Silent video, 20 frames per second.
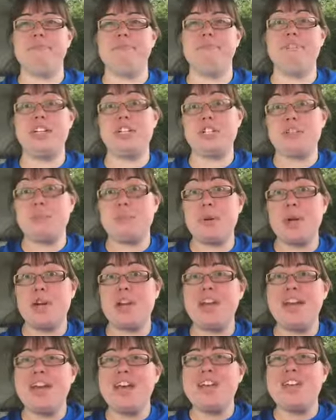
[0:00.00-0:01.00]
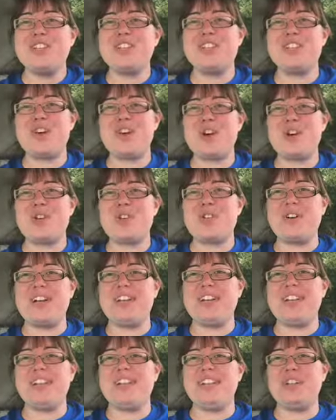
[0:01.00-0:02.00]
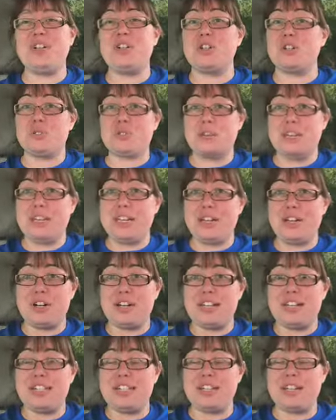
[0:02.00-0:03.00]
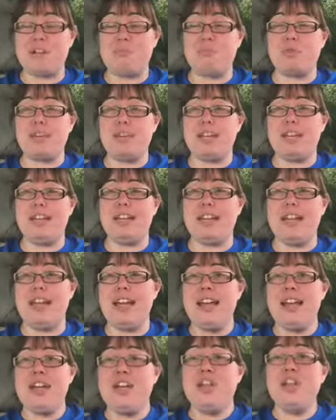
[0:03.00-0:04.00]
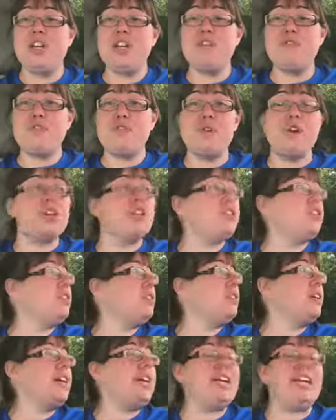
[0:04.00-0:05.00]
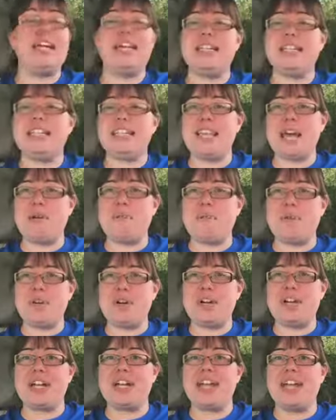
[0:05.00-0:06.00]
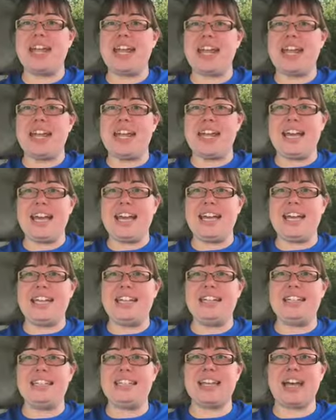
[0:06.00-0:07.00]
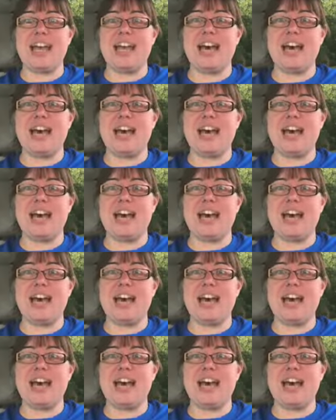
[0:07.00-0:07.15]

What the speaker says: fiction book, so it looks really interesting. I'm really looking forward to getting into that book, and